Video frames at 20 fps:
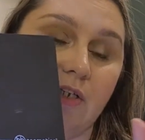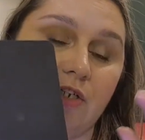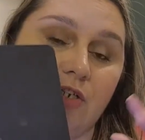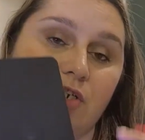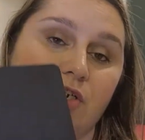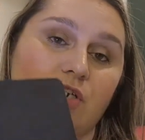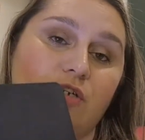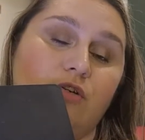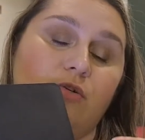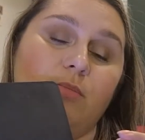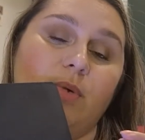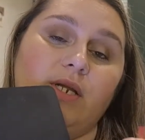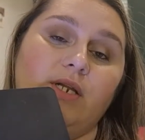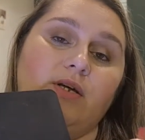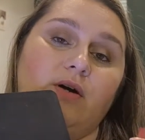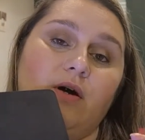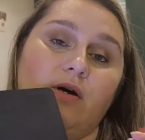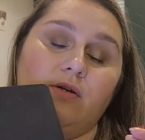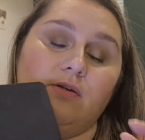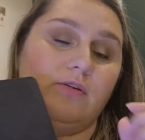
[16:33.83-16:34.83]
to do my
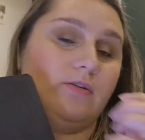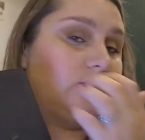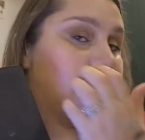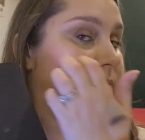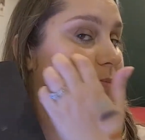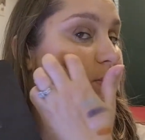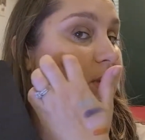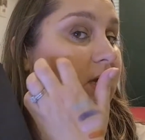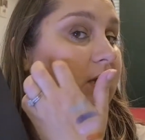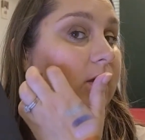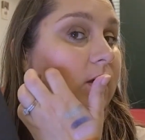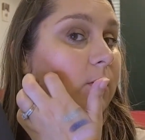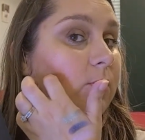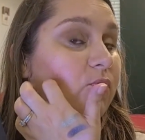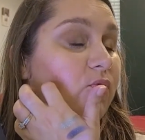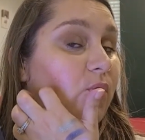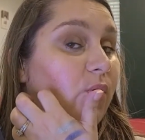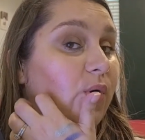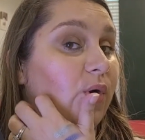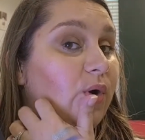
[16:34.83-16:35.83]
daughter's makeup
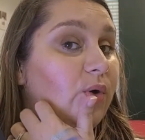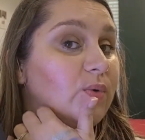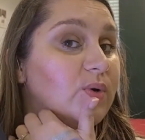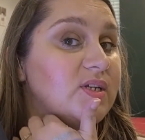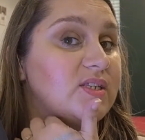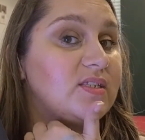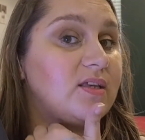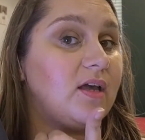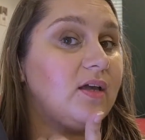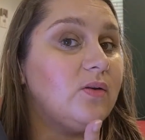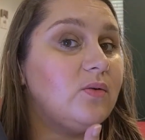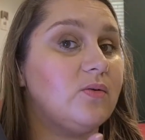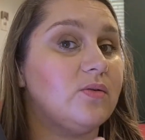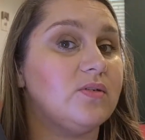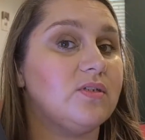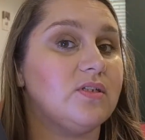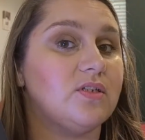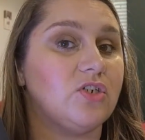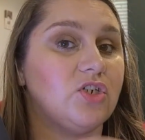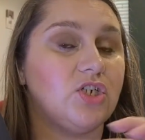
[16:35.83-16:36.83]
for her
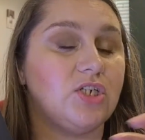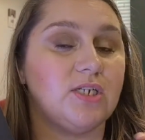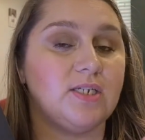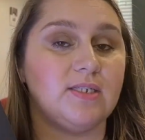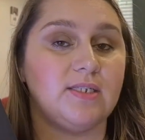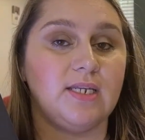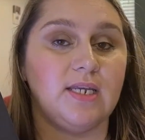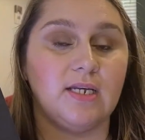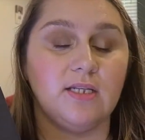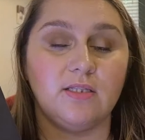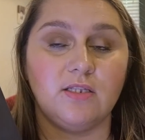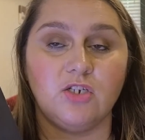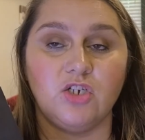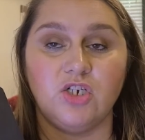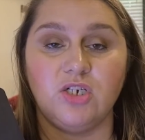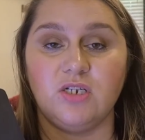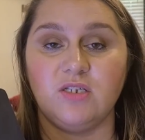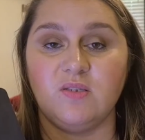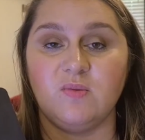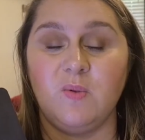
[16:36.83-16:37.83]
recitals. She does dance and
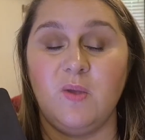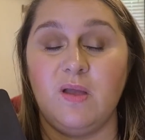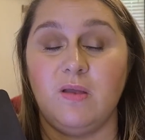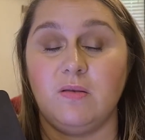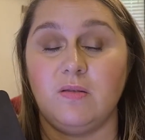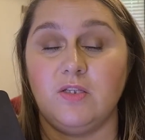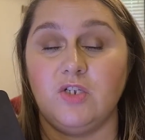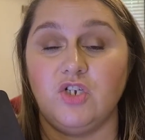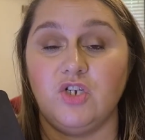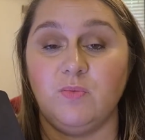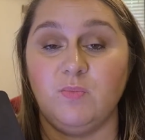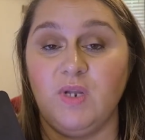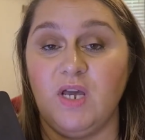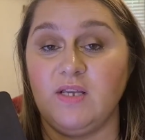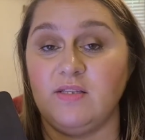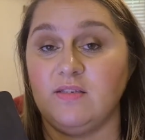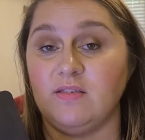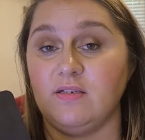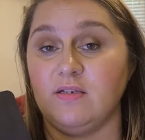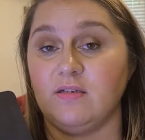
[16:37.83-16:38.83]
she does
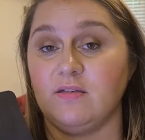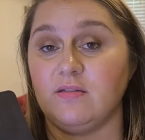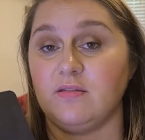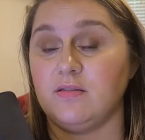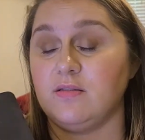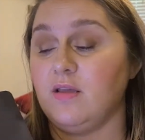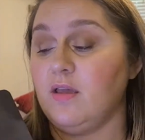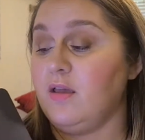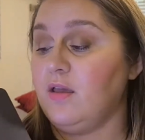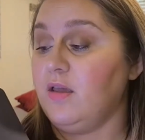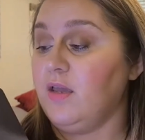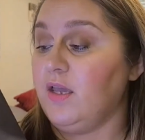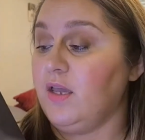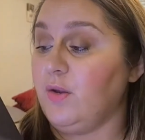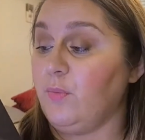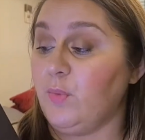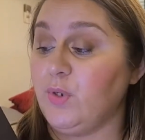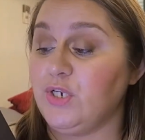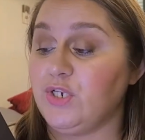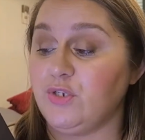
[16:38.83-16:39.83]
gymnastics,
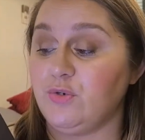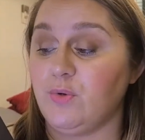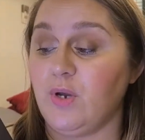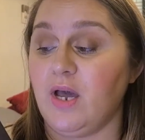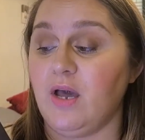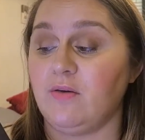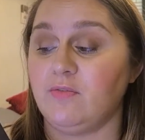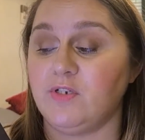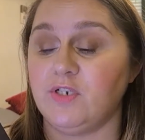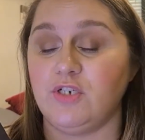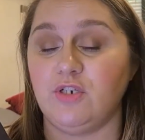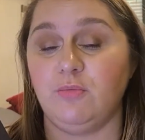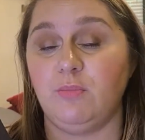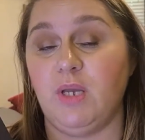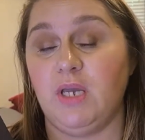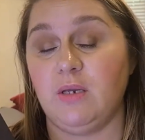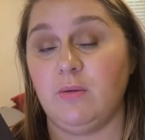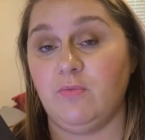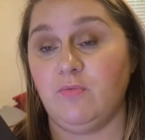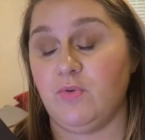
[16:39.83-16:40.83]
and we do have to do
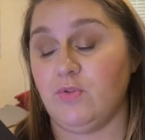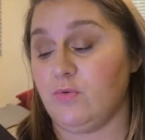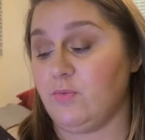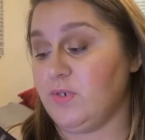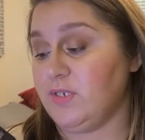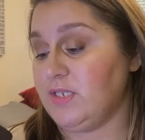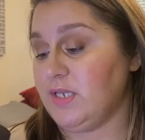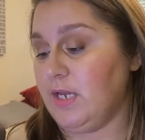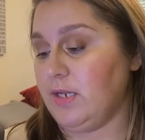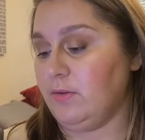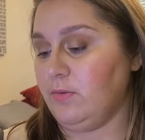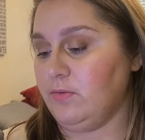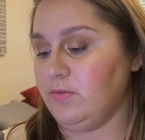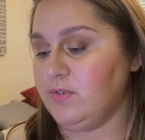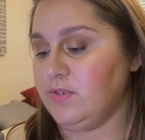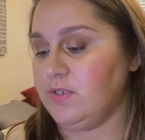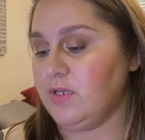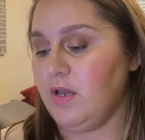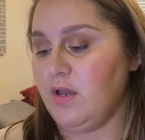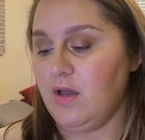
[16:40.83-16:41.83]
makeup for the
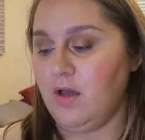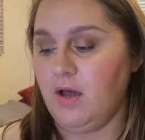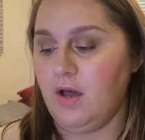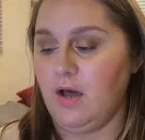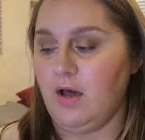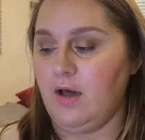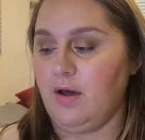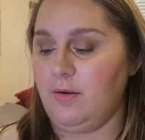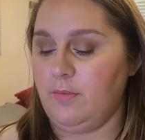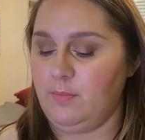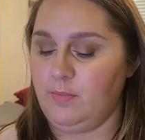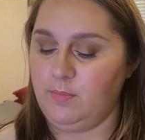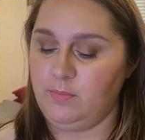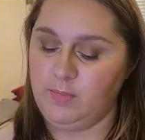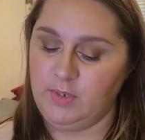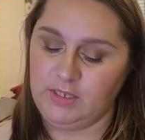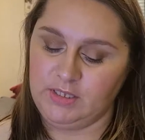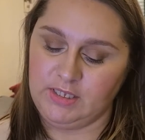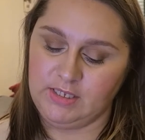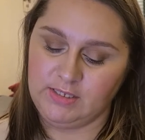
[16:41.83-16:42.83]
recitals.
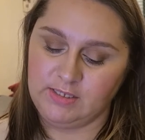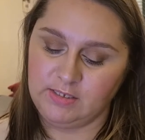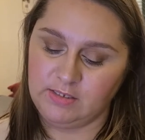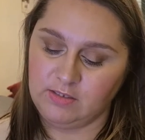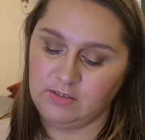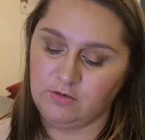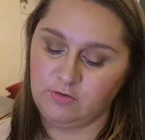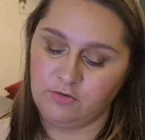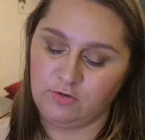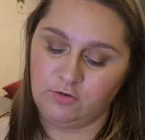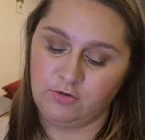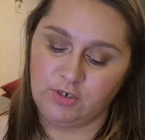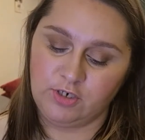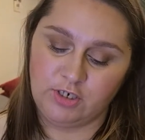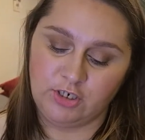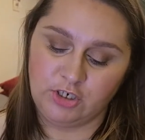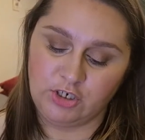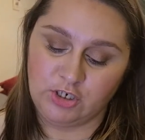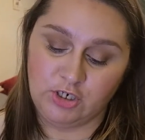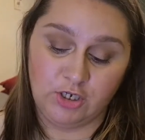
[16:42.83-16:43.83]
But this is their 3rd
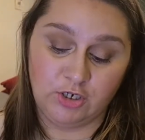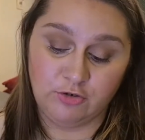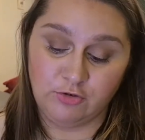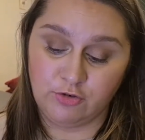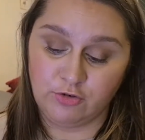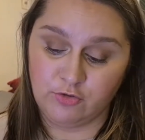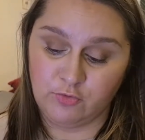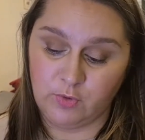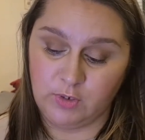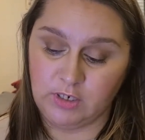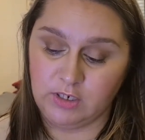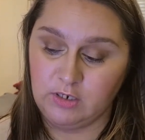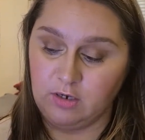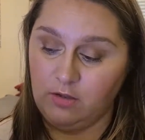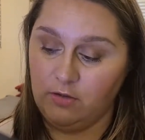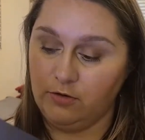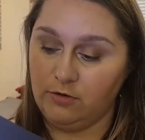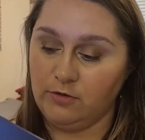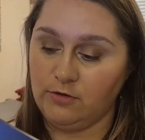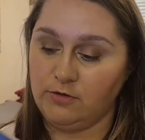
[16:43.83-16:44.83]
edition, 120
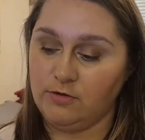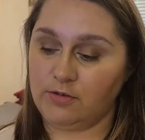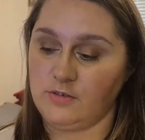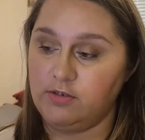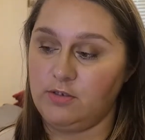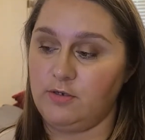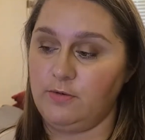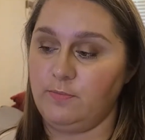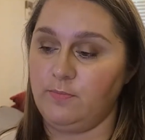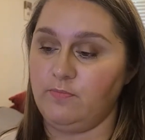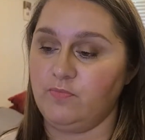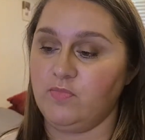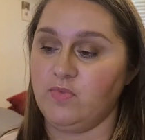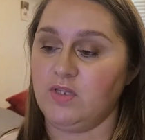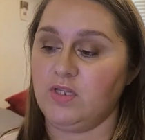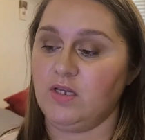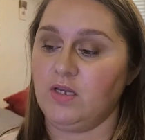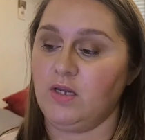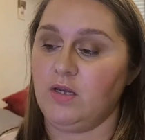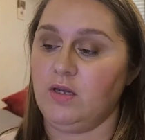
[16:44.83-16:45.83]
colors.
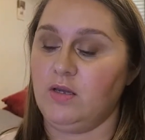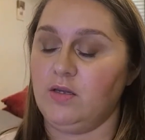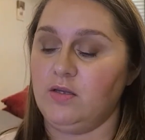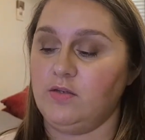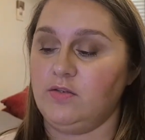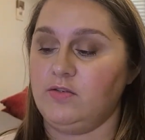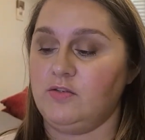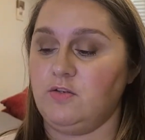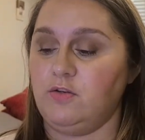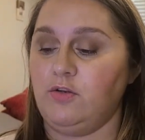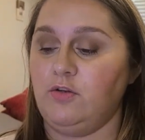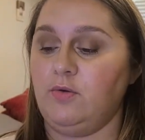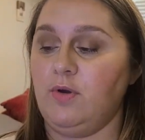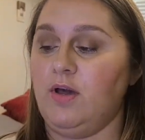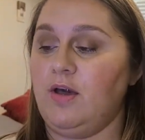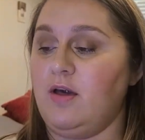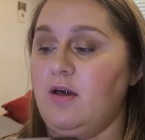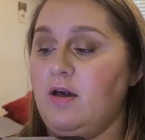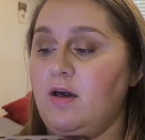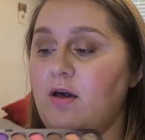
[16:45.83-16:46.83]
So you
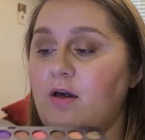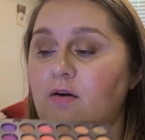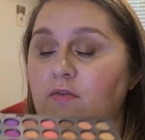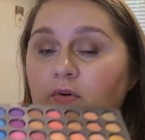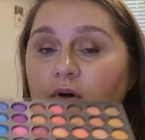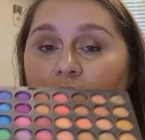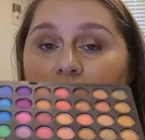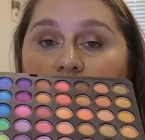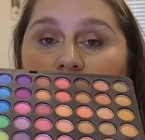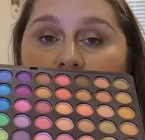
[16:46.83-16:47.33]
have